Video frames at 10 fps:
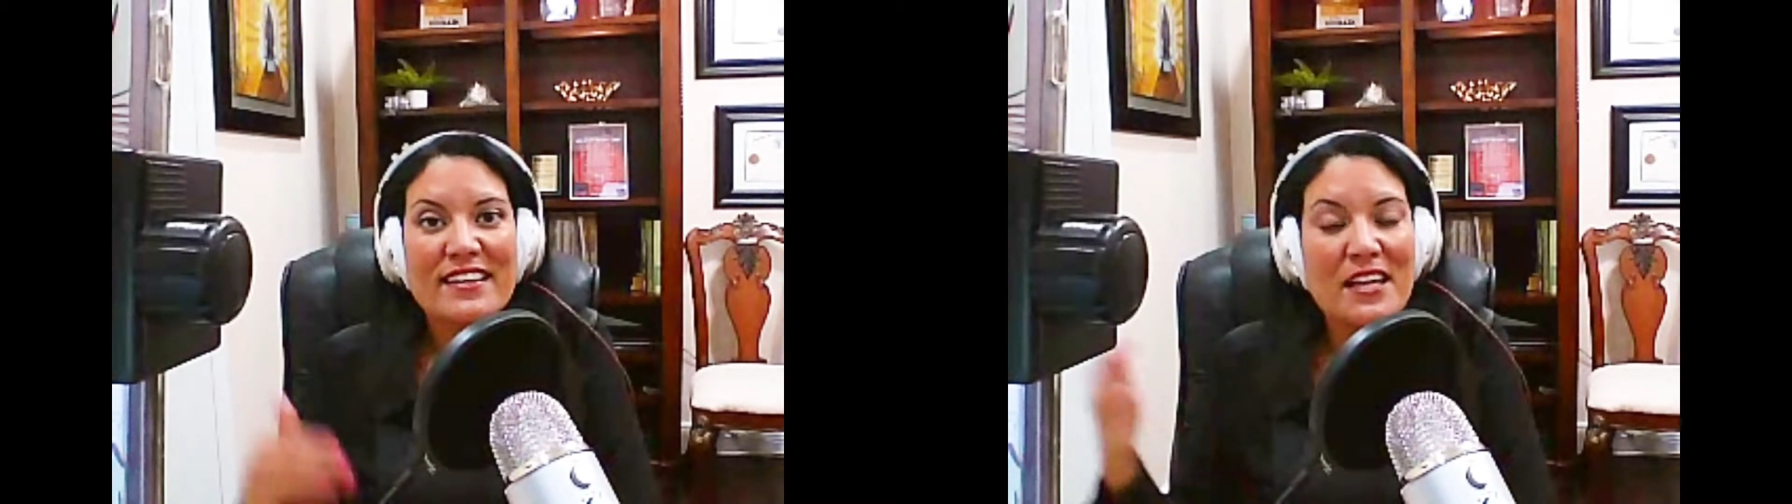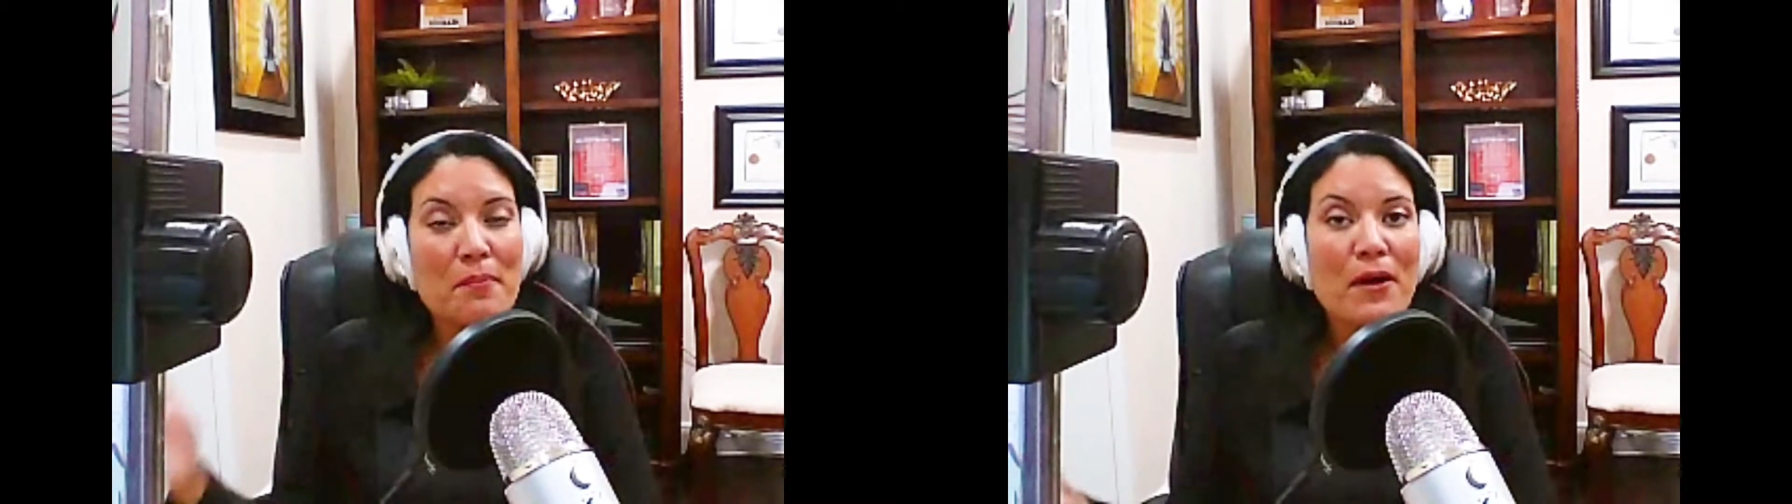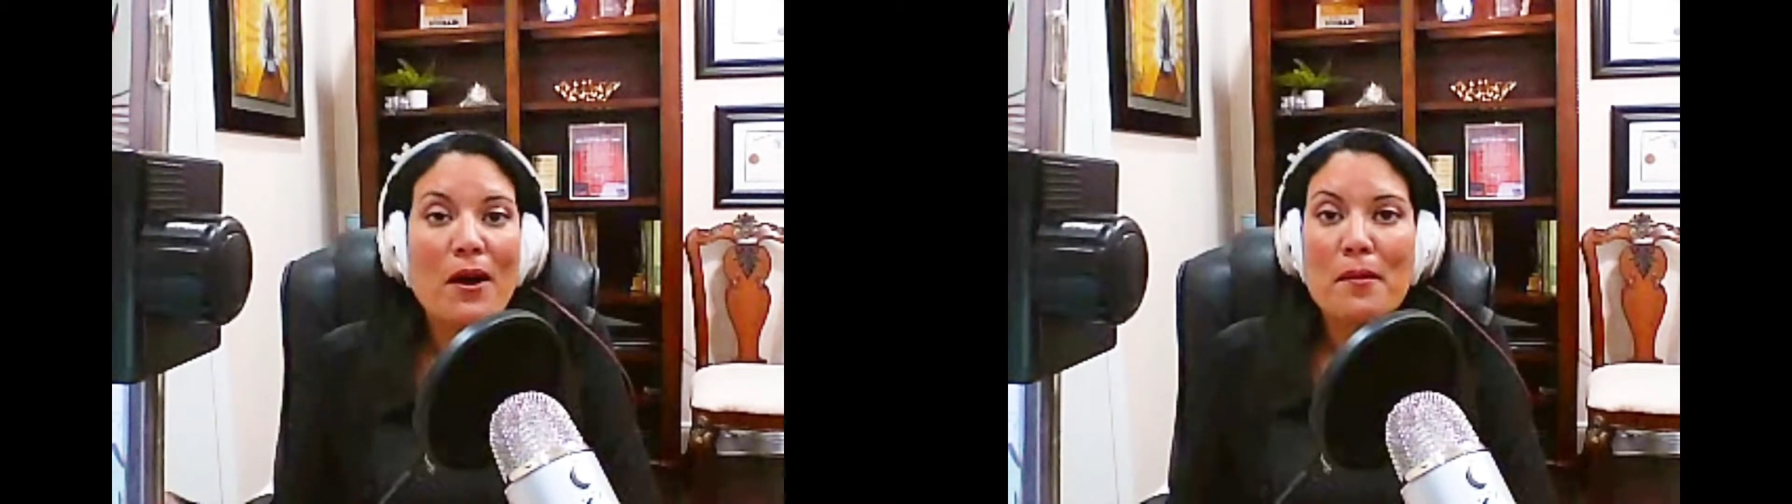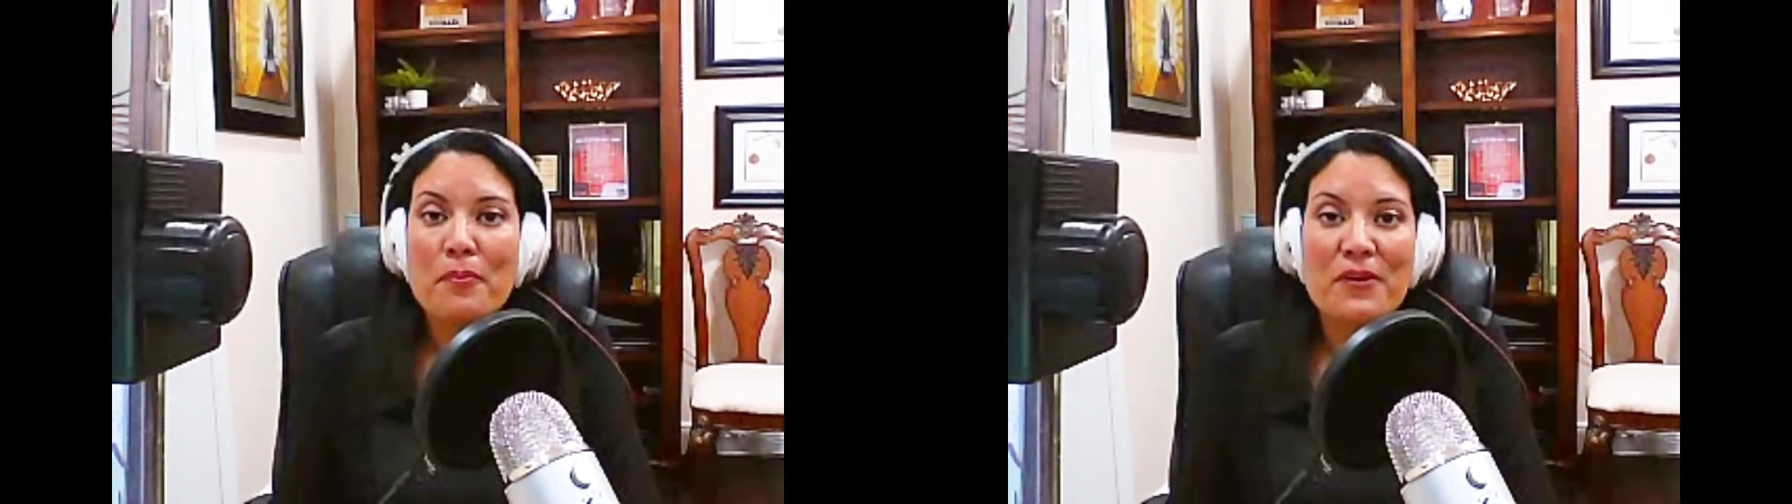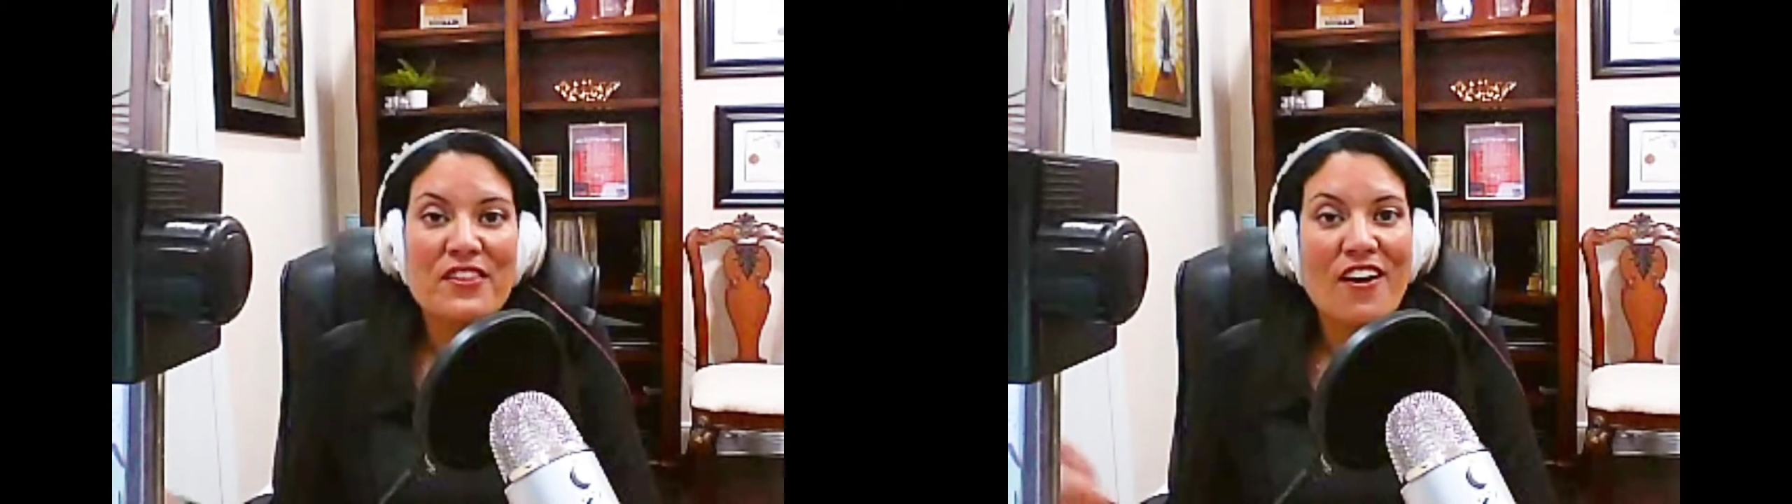keep
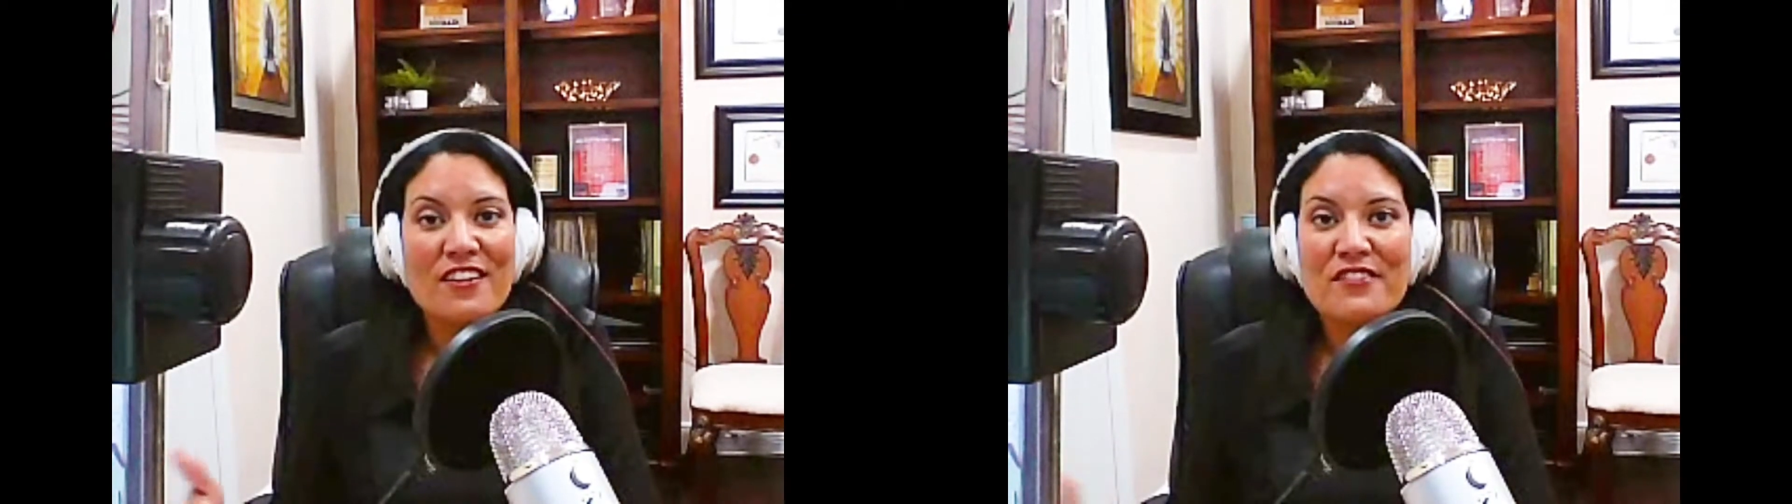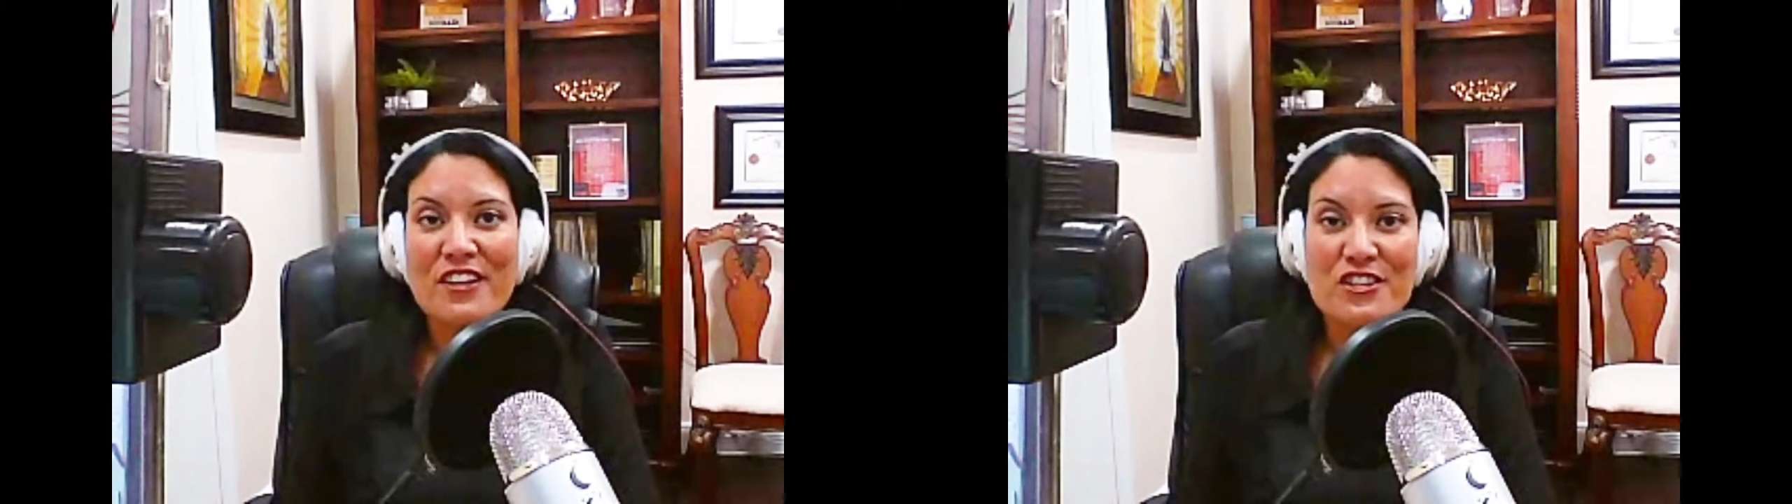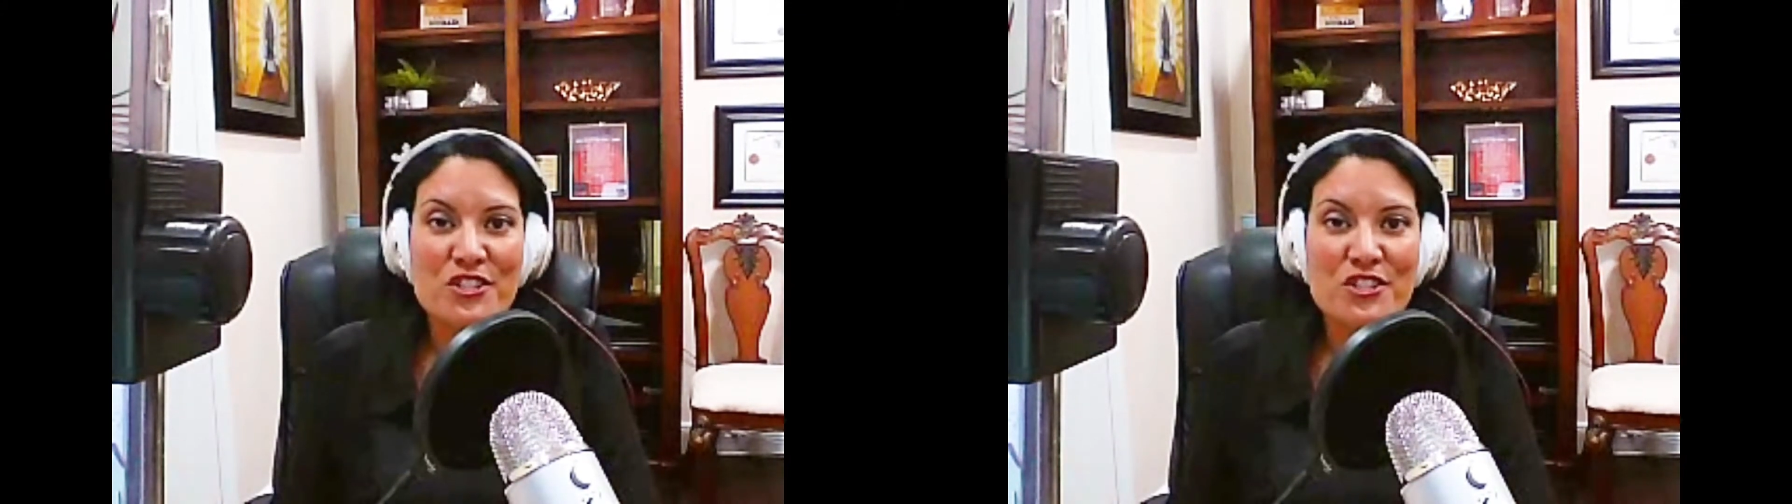up with all of our